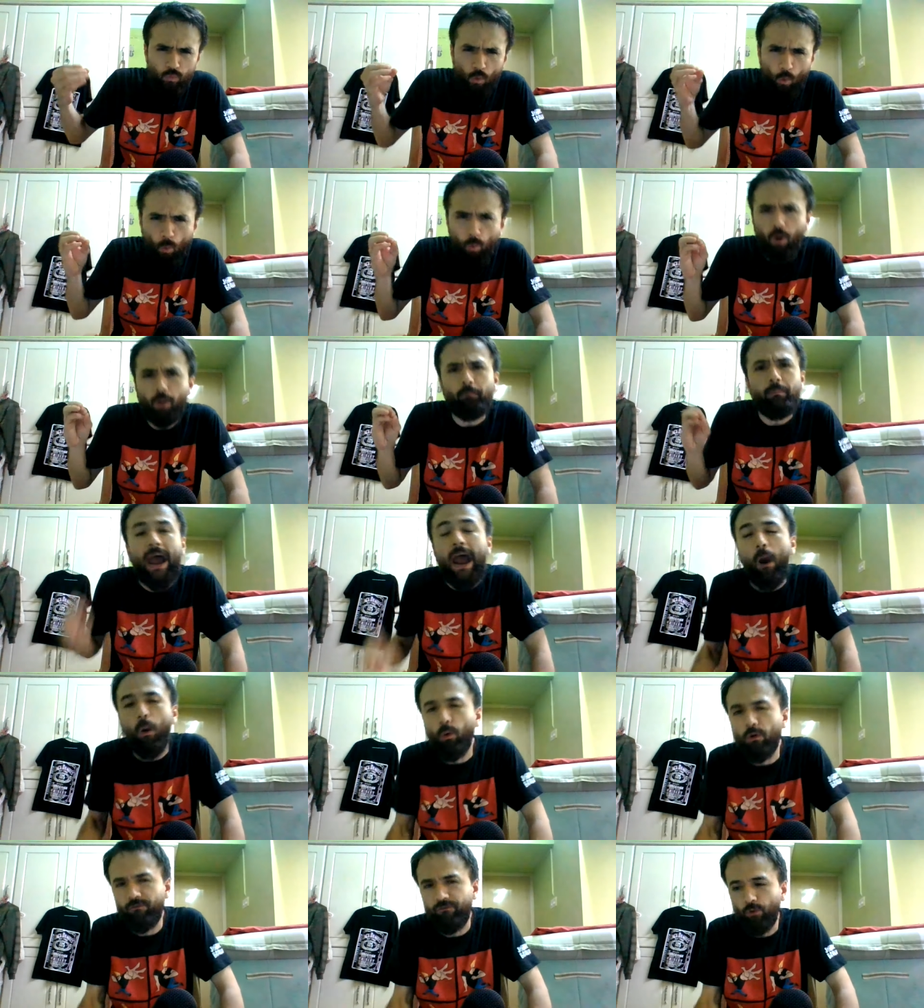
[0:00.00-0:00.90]
or
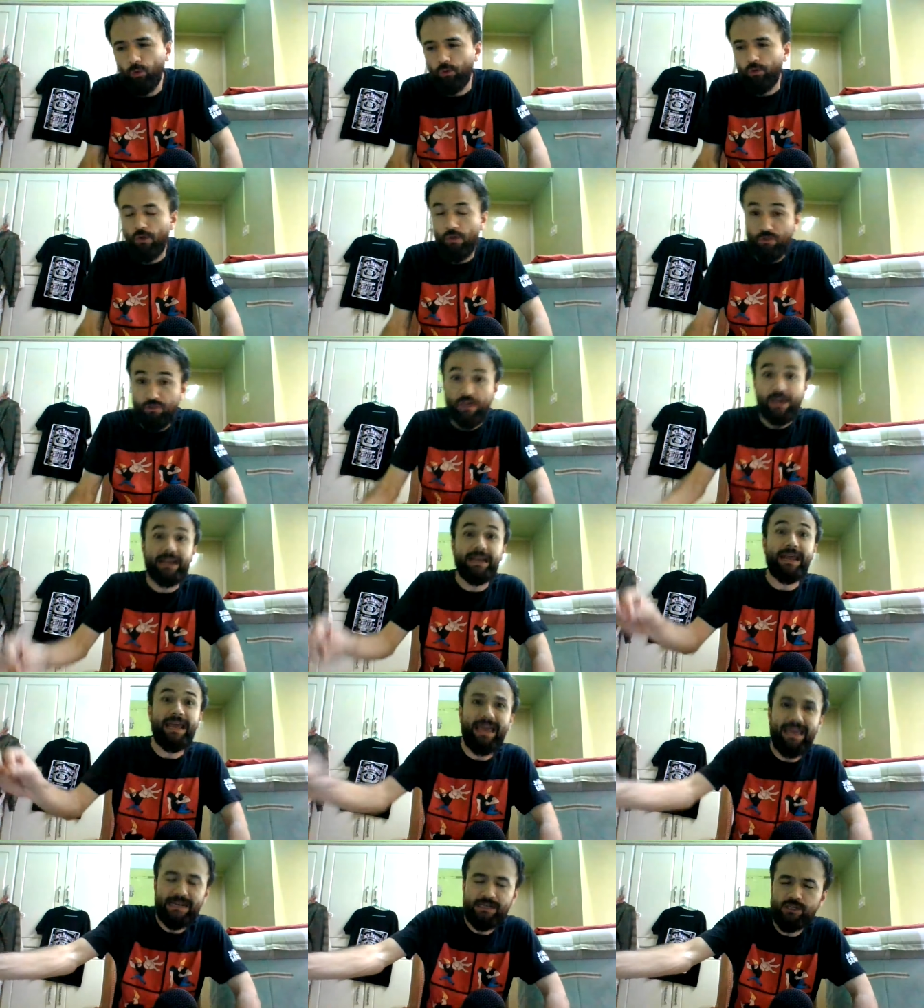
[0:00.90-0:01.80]
powerful than
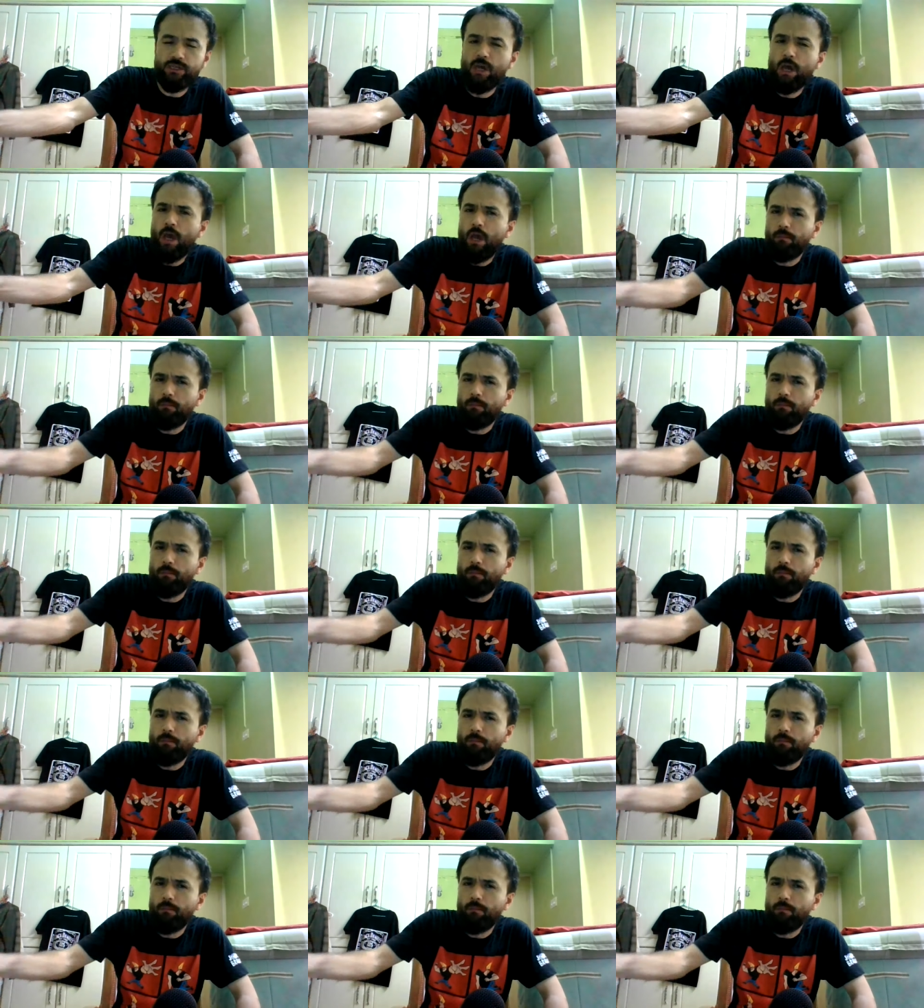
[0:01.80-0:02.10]
it,